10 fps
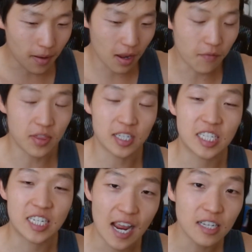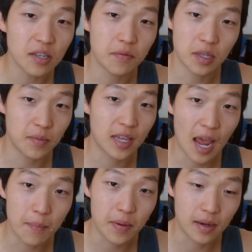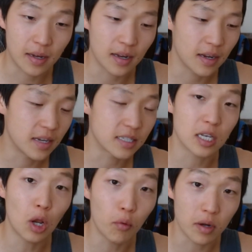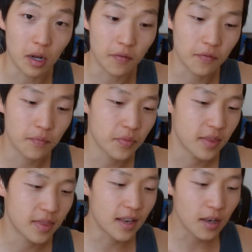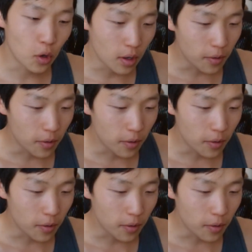If the chance of something happening is low enough, then